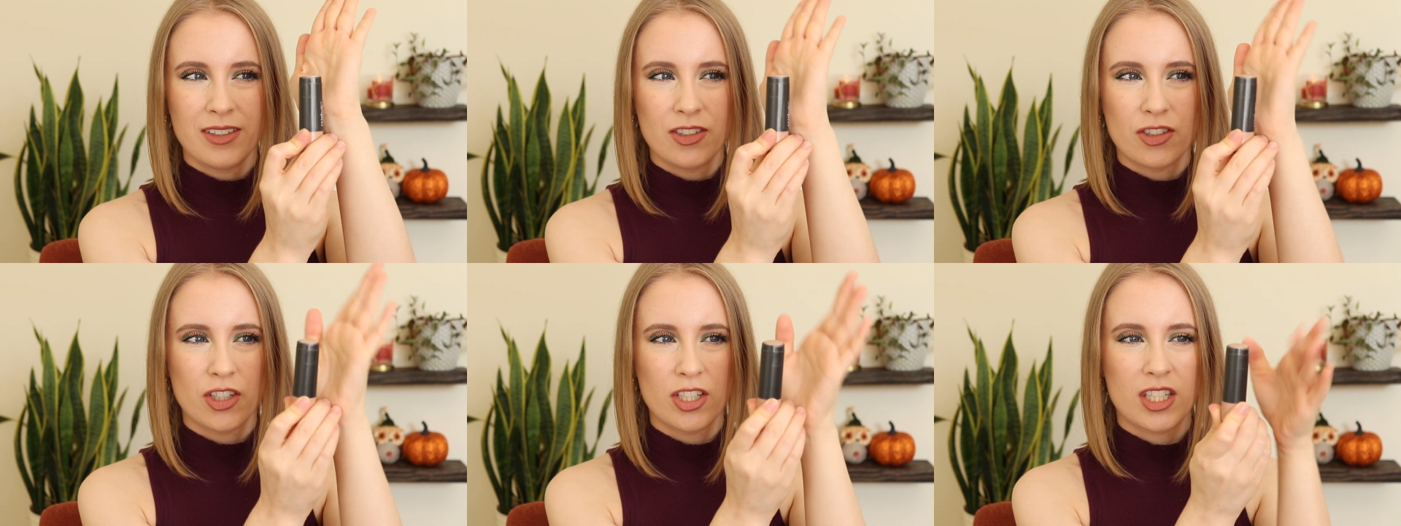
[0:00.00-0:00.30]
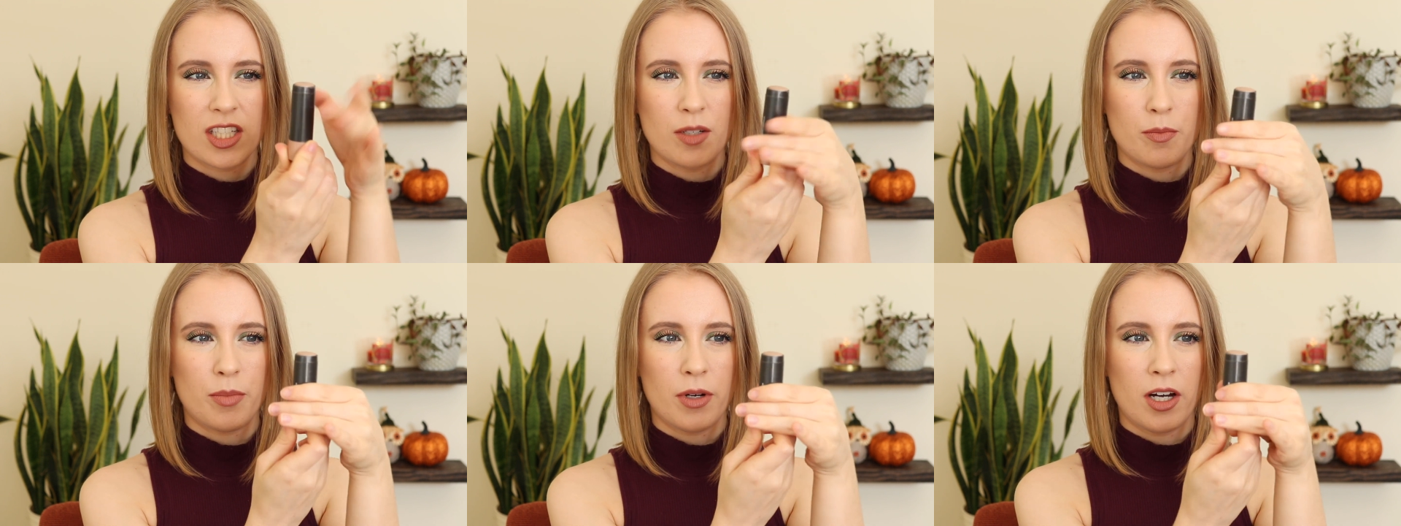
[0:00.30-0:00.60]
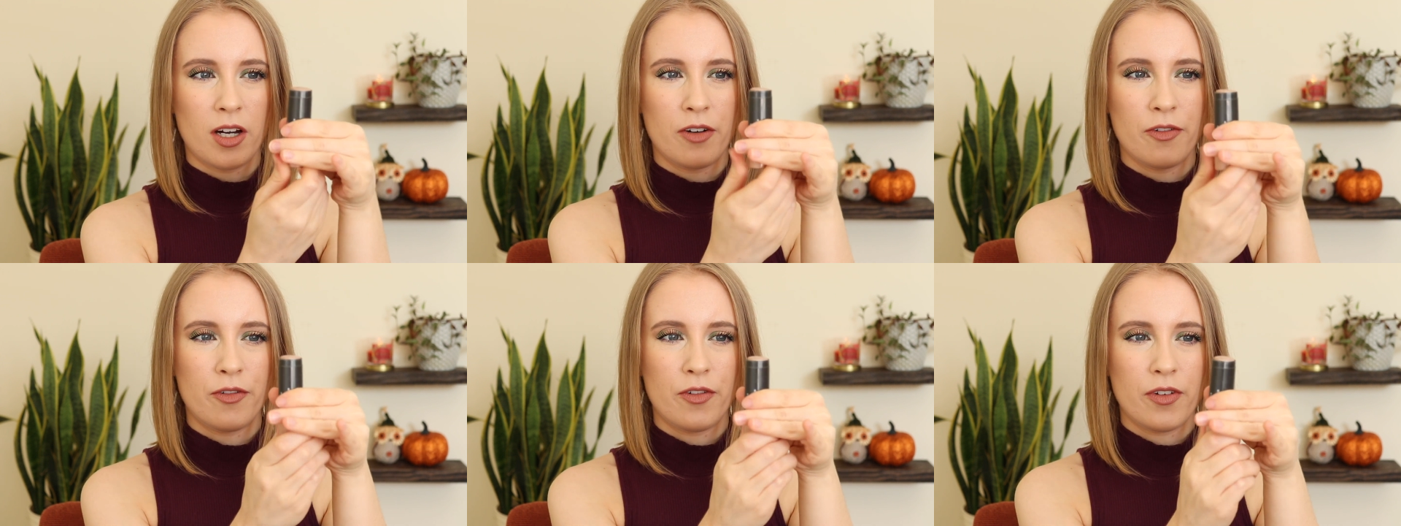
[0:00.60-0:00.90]
just
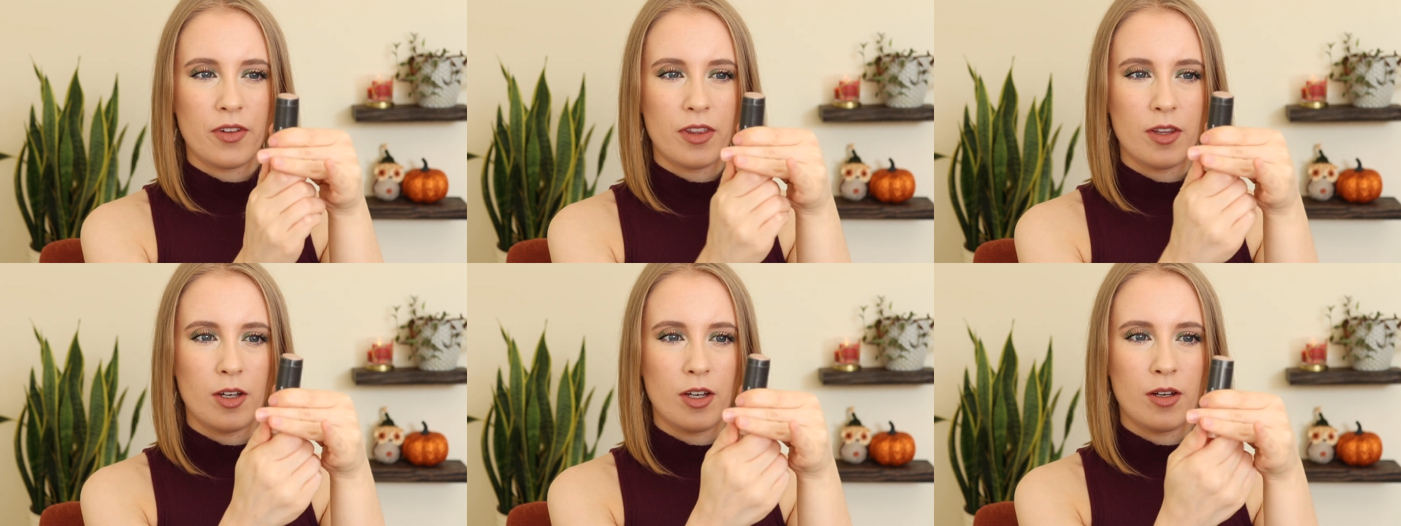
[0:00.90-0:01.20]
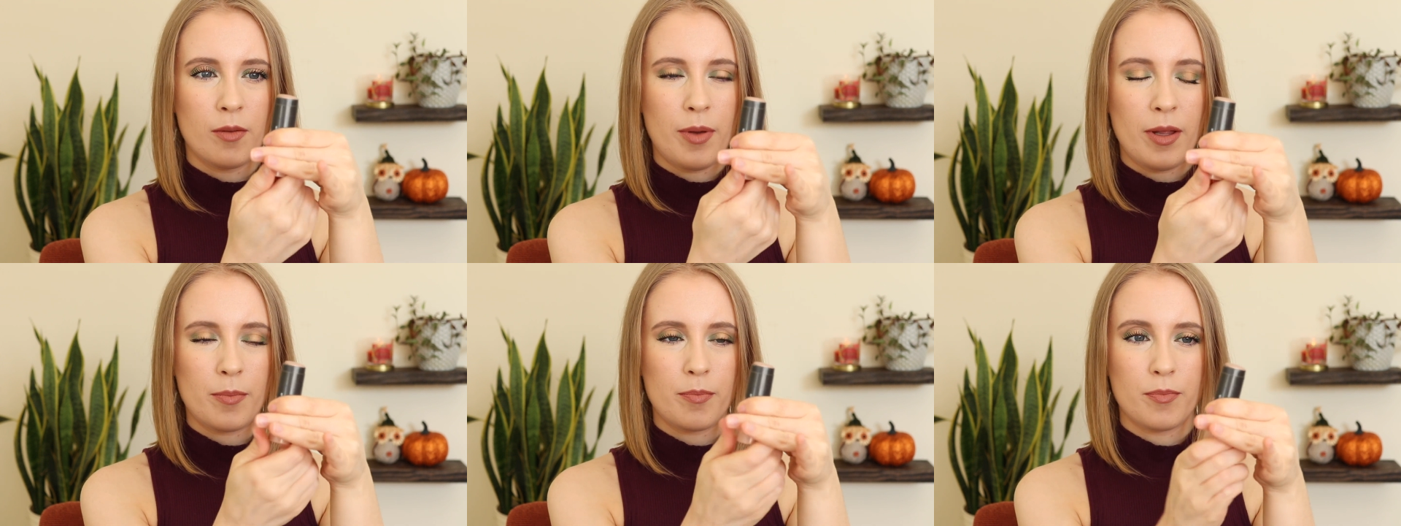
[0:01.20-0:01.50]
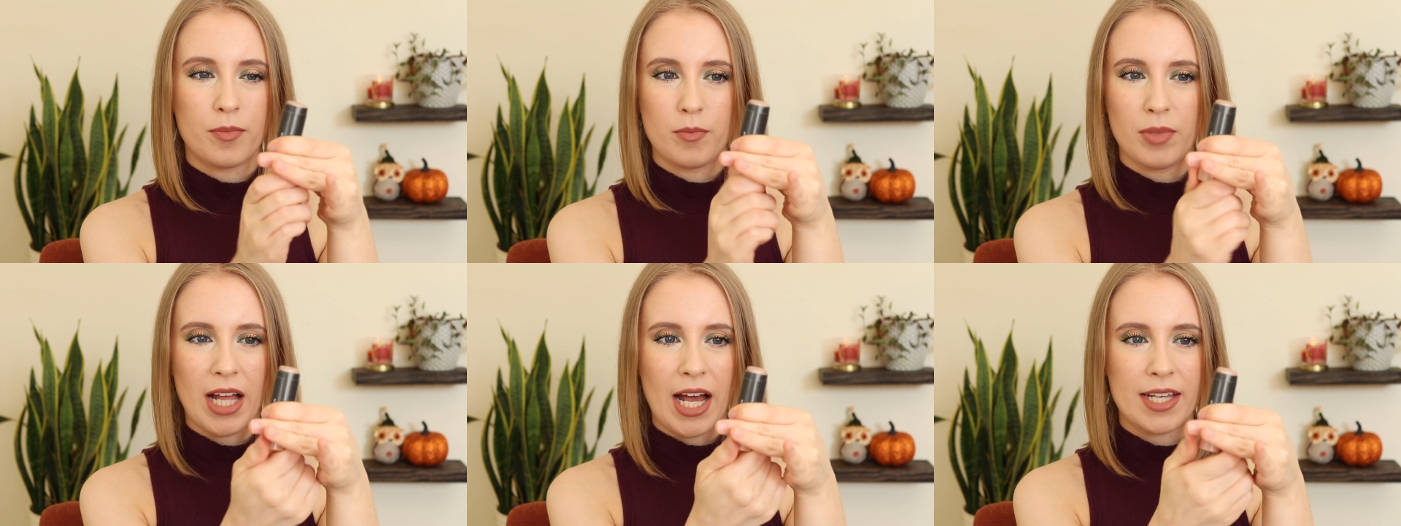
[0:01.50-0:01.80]
above the
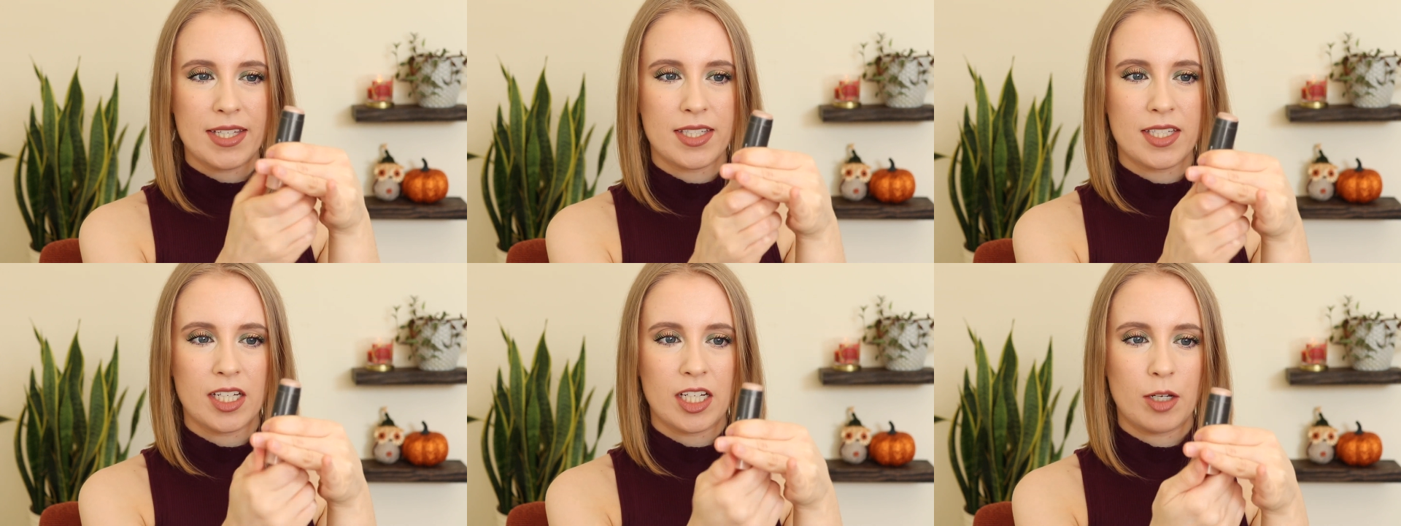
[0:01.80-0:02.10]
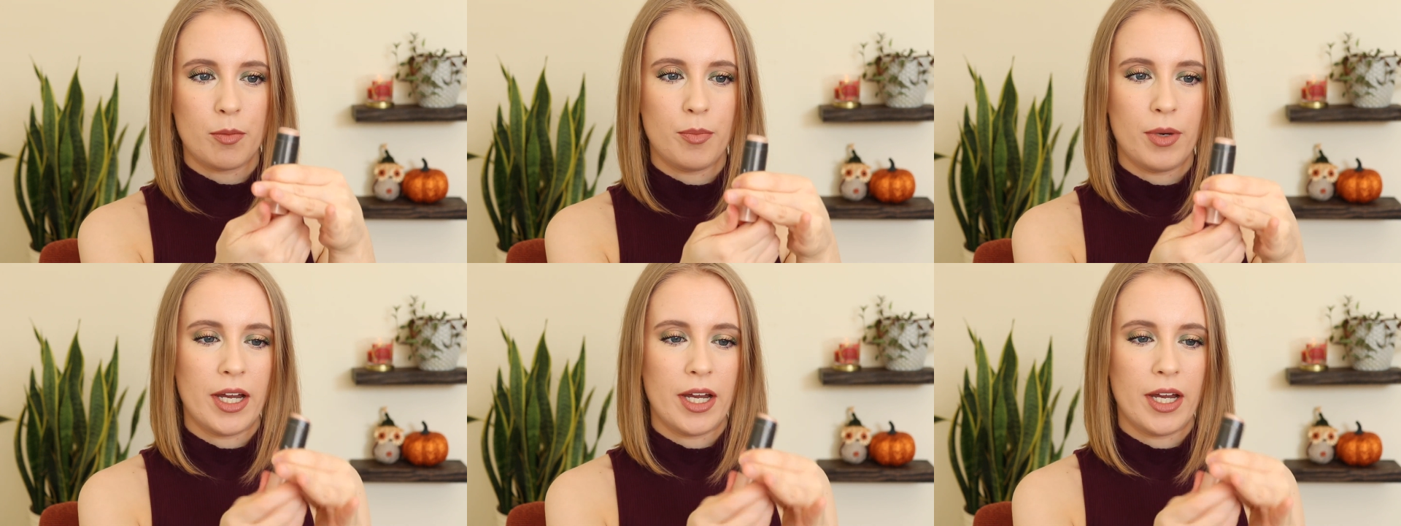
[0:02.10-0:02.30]
plastic,